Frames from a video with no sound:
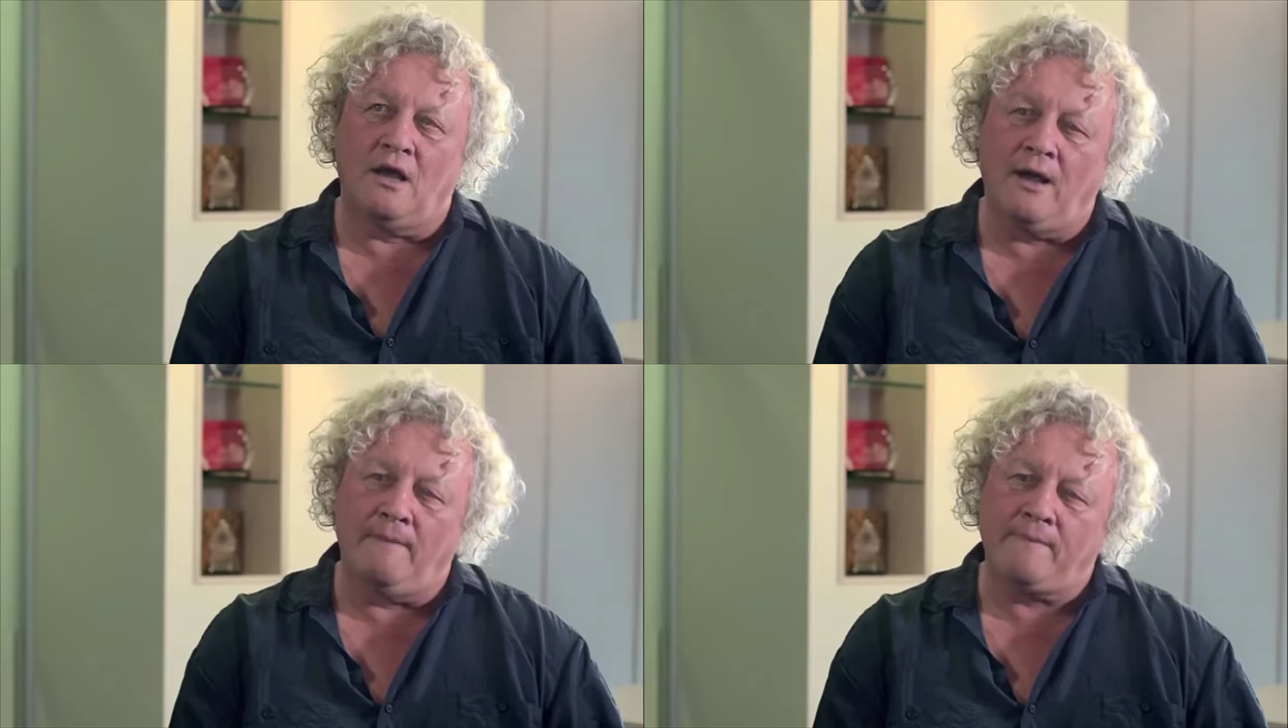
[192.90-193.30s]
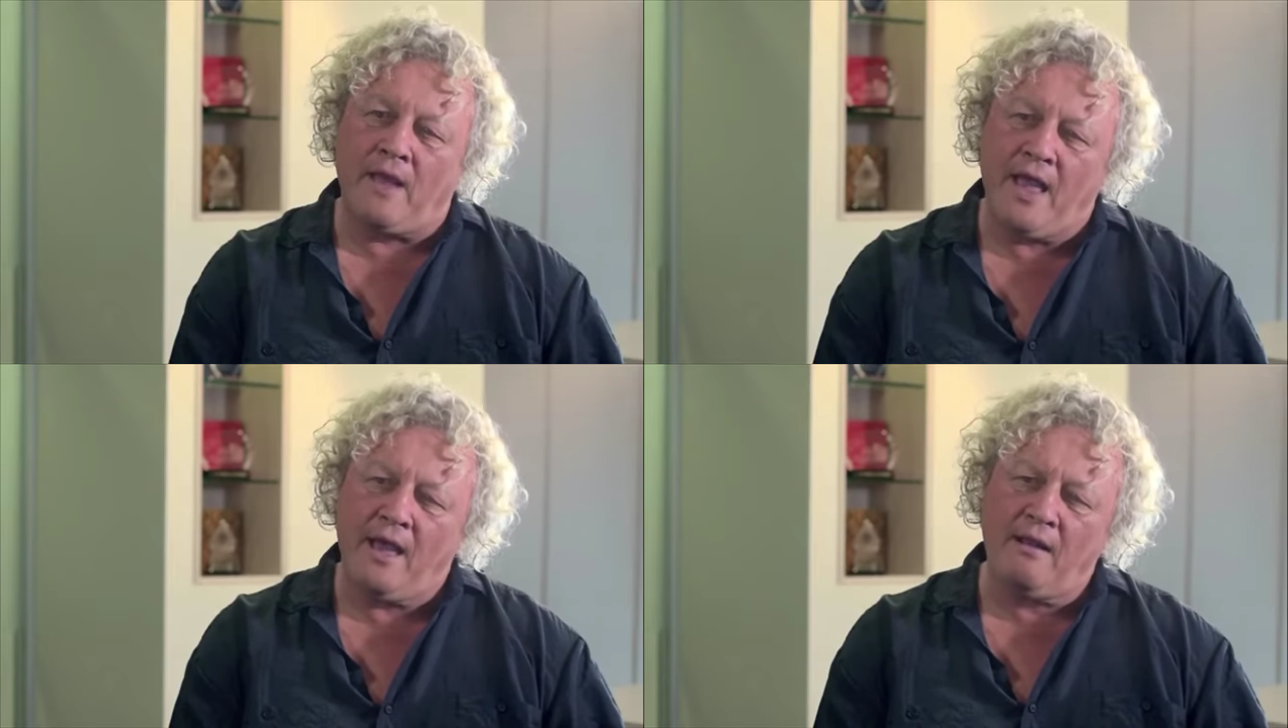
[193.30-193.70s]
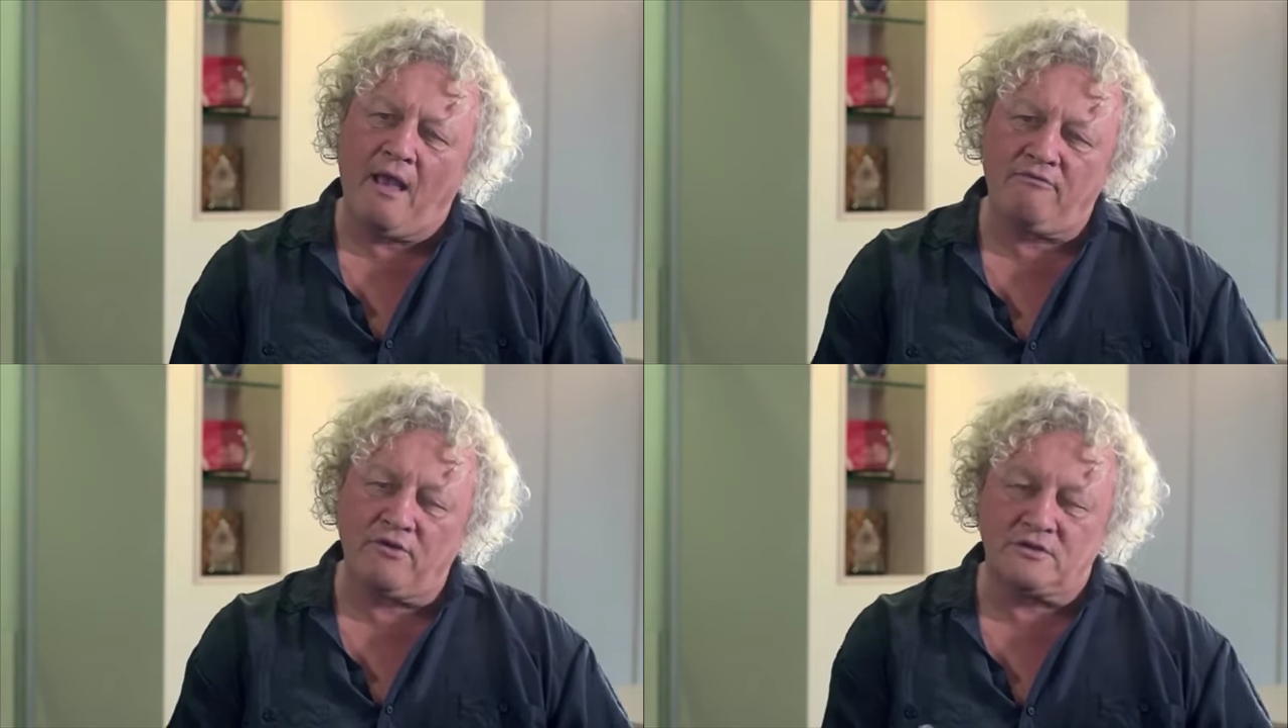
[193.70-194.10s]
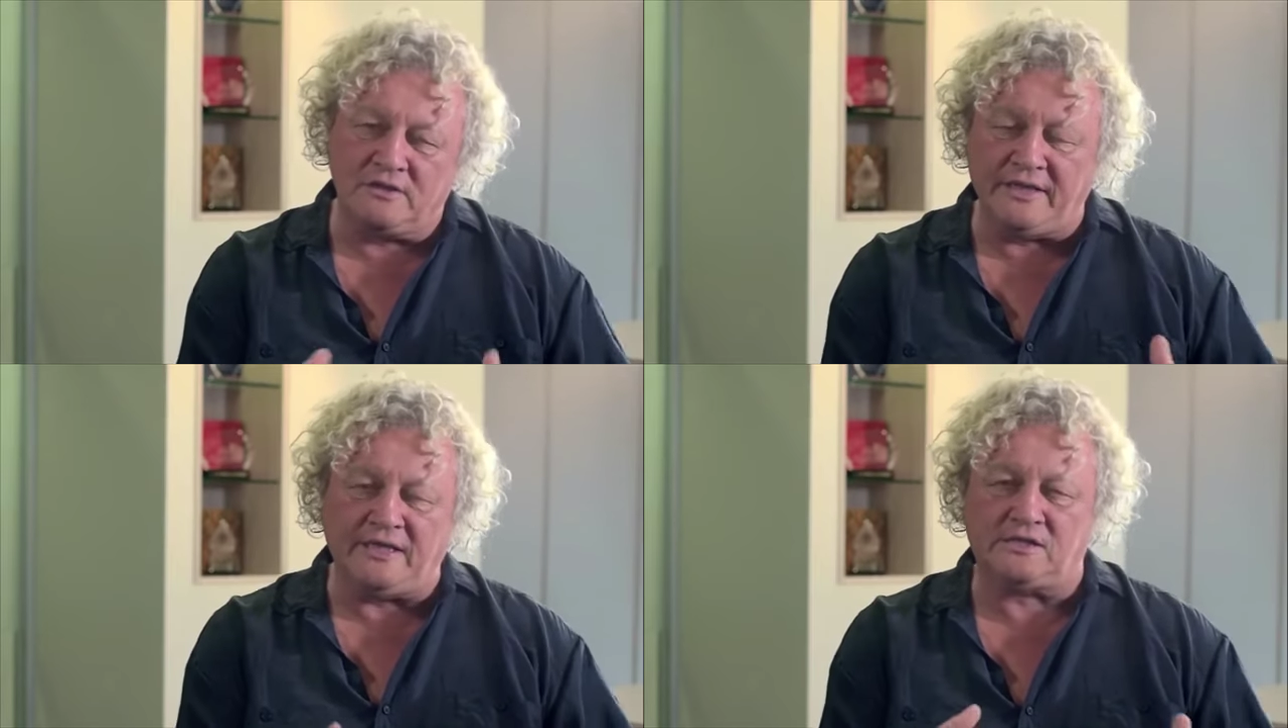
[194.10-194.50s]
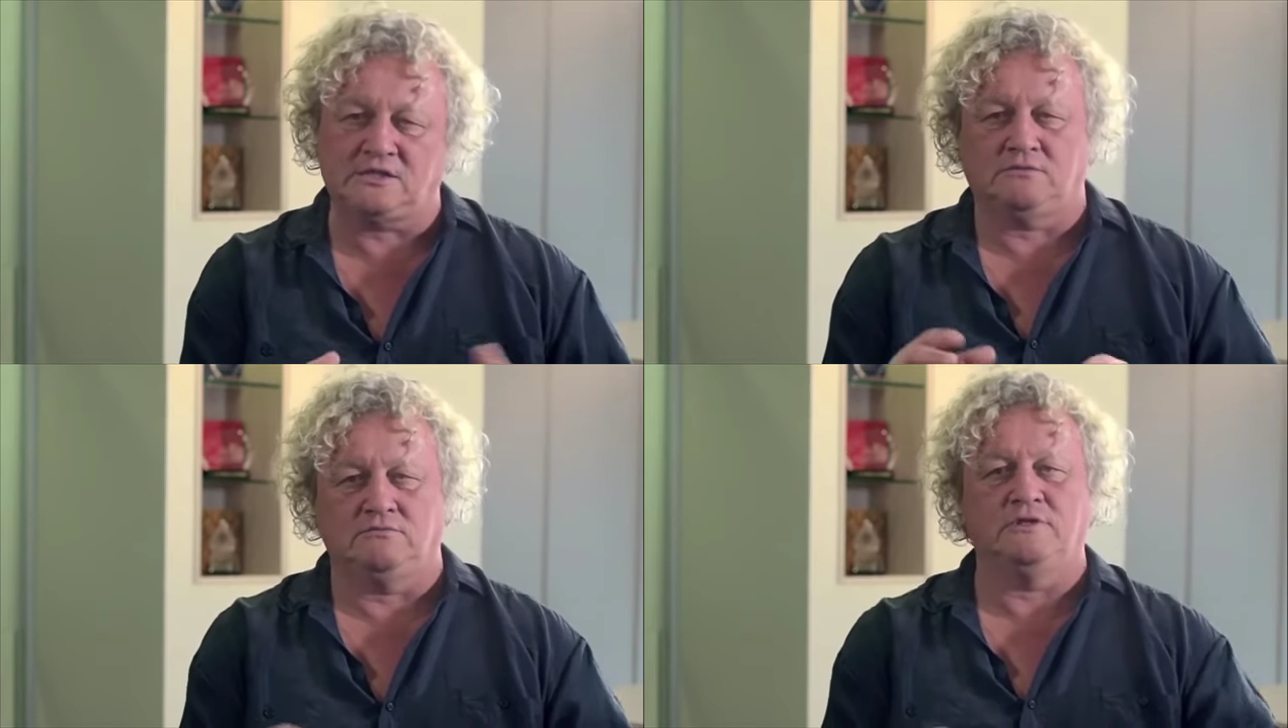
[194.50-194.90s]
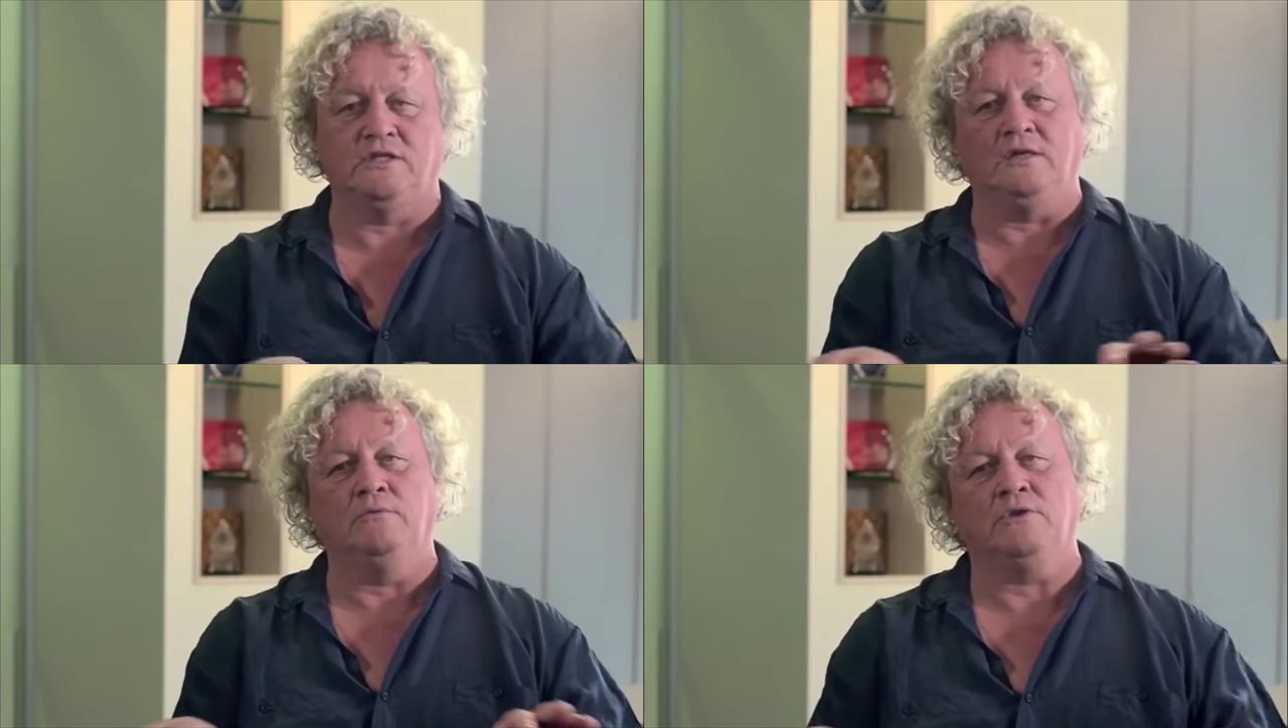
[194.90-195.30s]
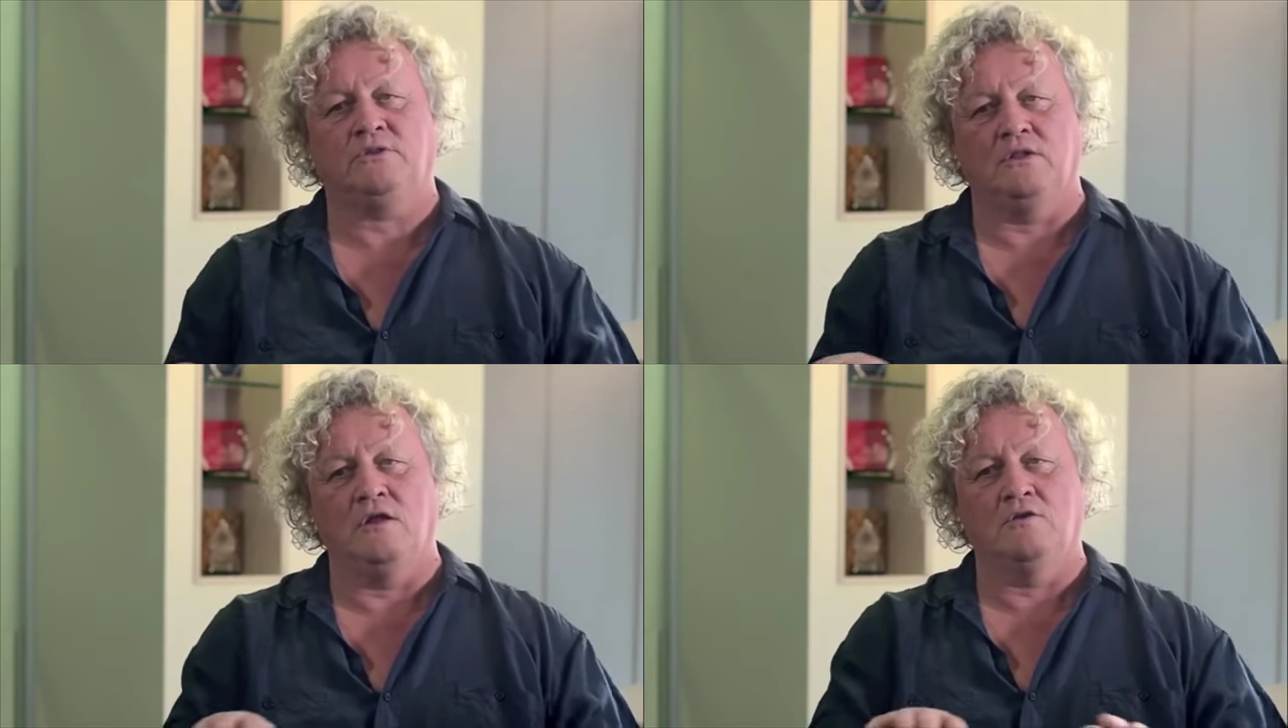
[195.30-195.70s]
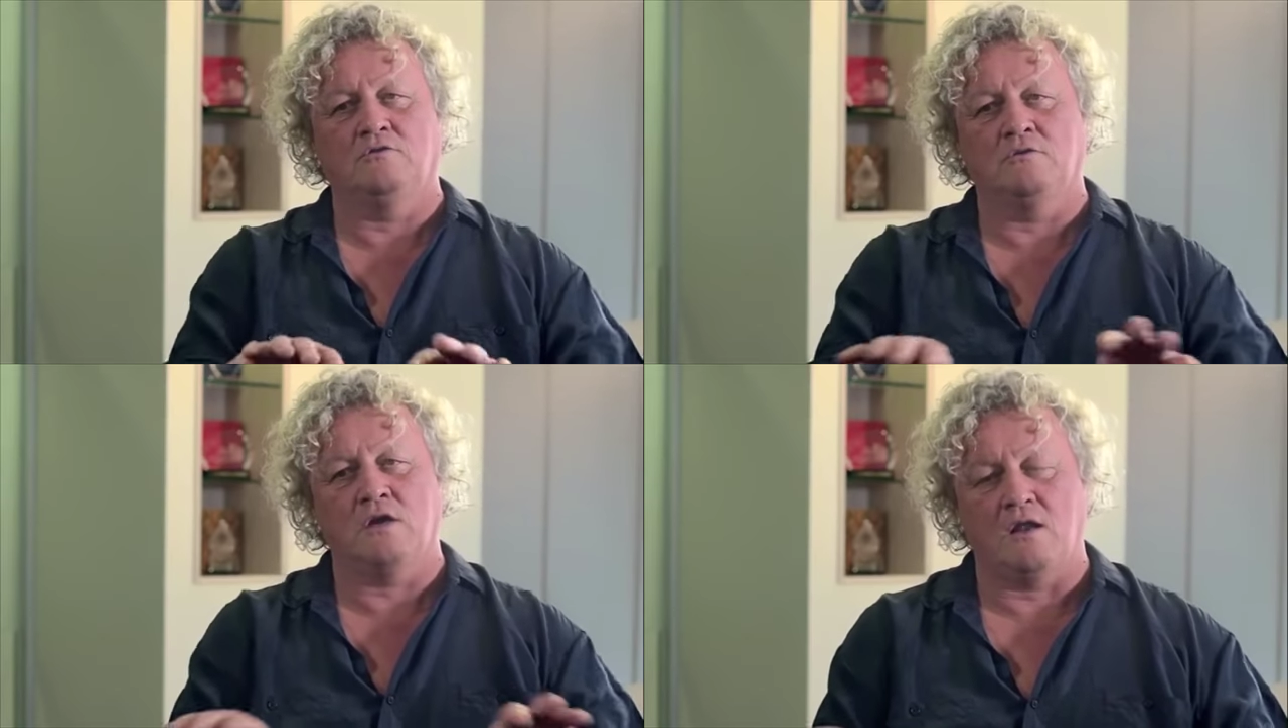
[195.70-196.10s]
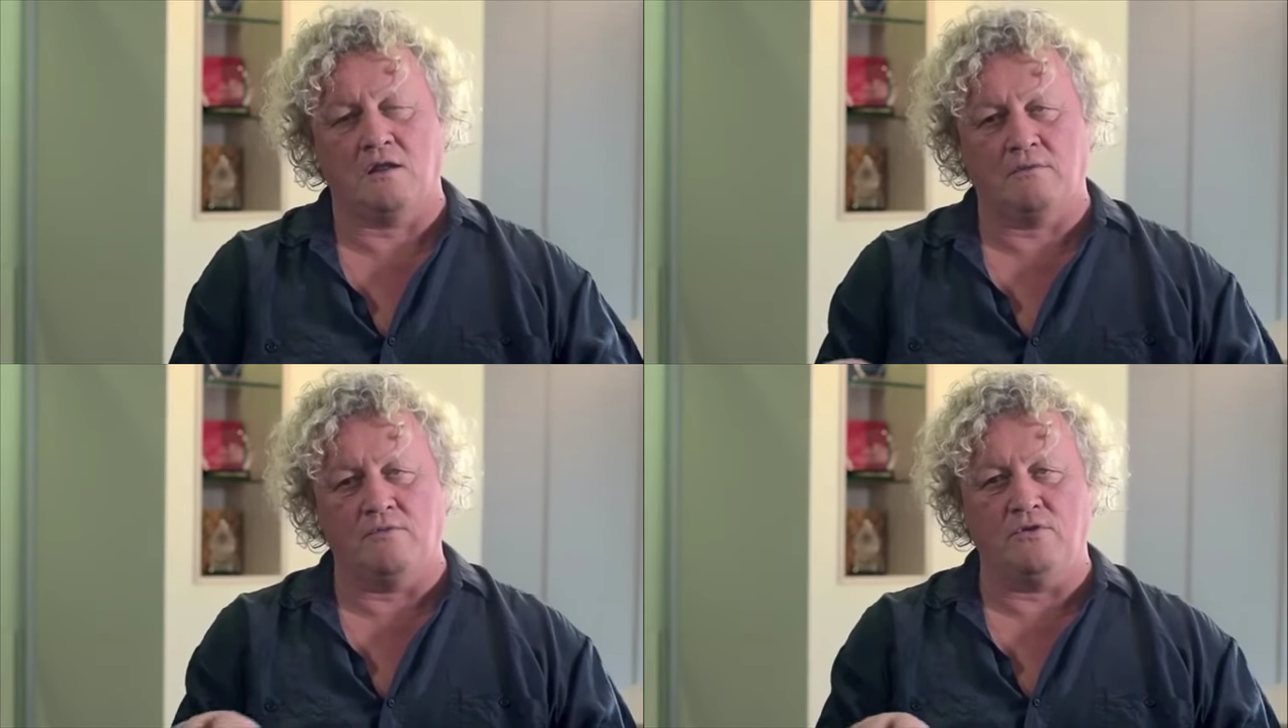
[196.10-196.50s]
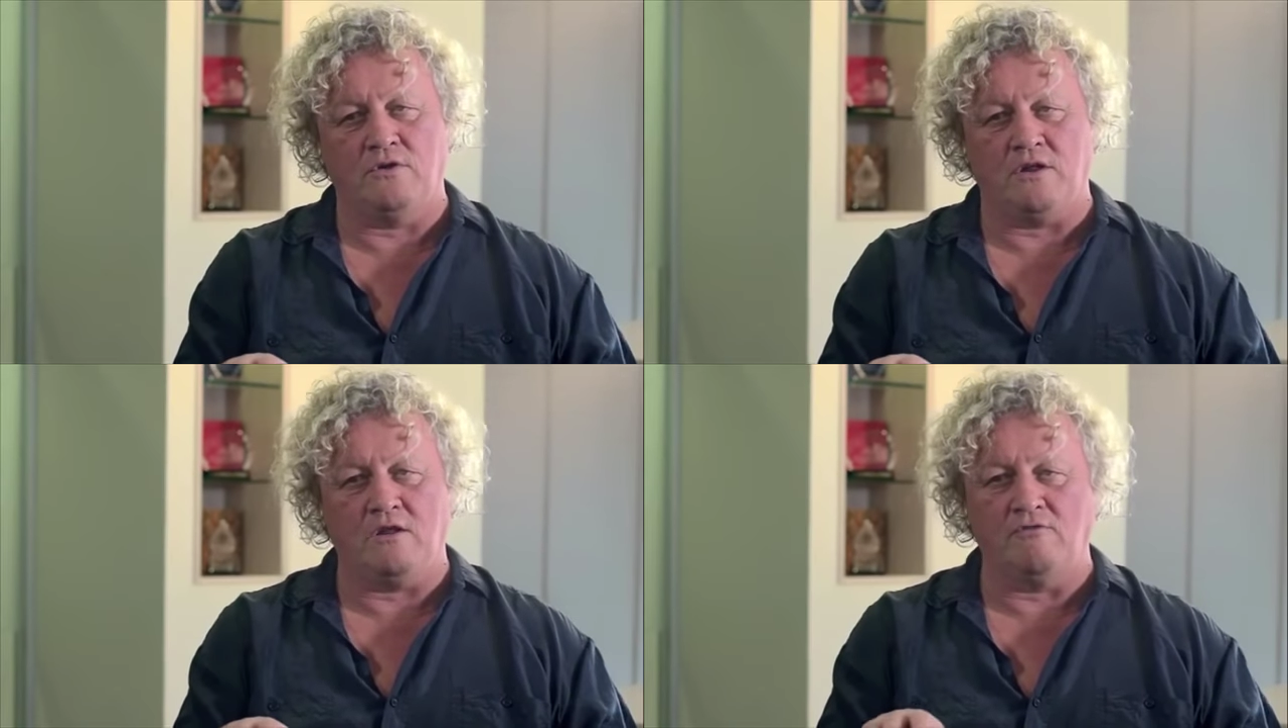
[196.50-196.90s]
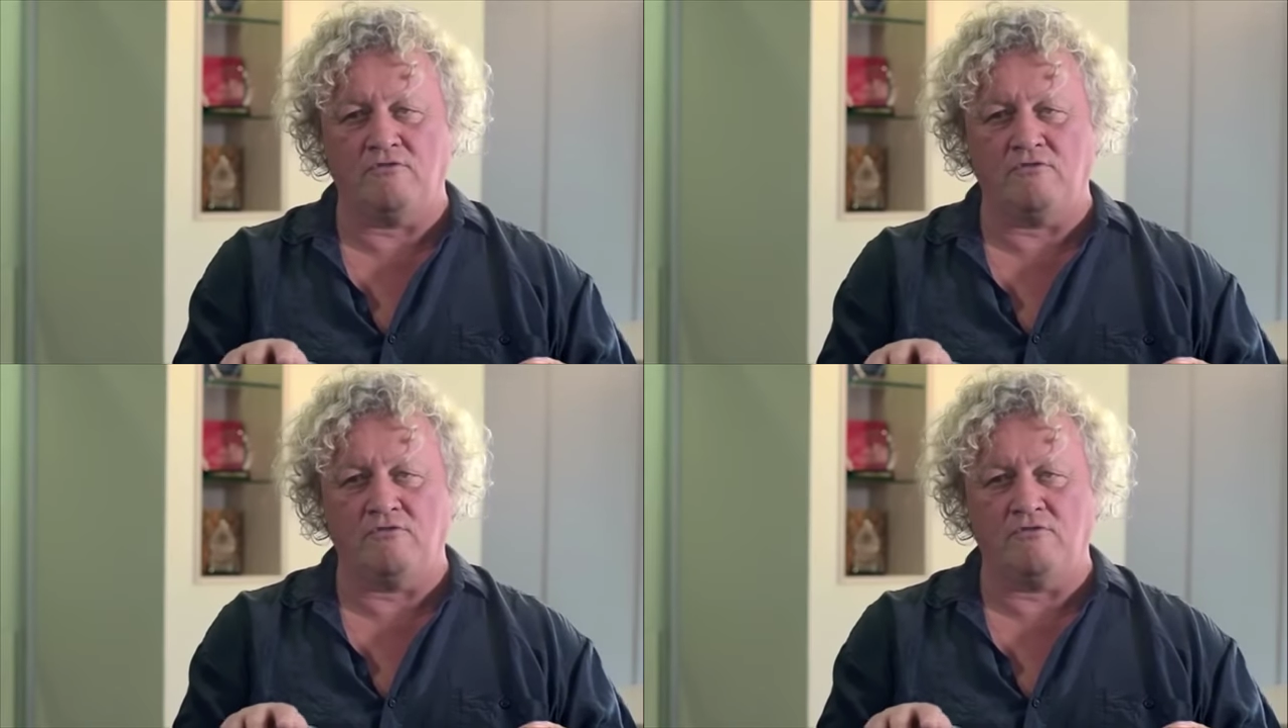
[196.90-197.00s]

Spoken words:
how to have those links really with the local kind of community